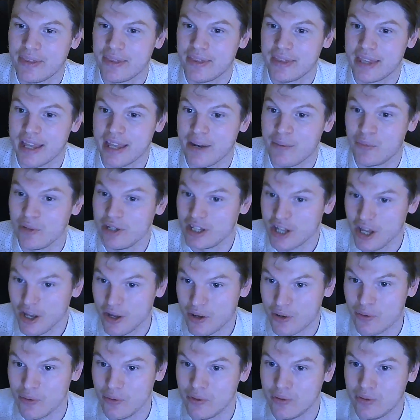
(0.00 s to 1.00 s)
then we
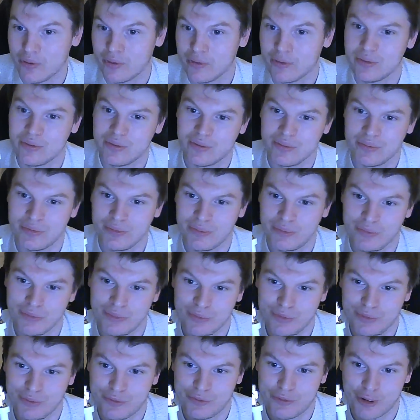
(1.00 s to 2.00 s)
know
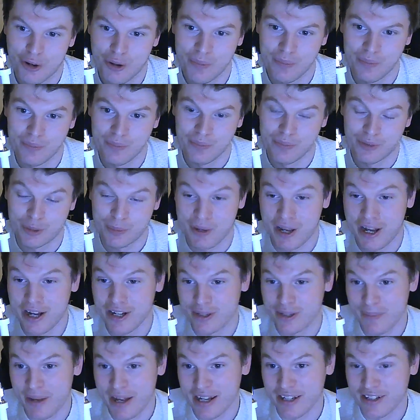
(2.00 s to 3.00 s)
from supply and
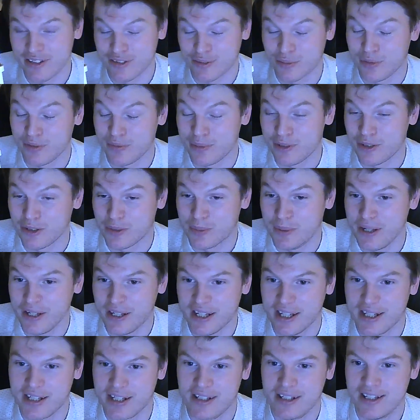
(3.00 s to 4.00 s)
demand, as we've been
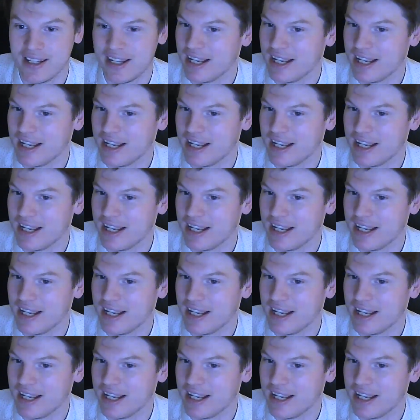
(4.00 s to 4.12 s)
speaking,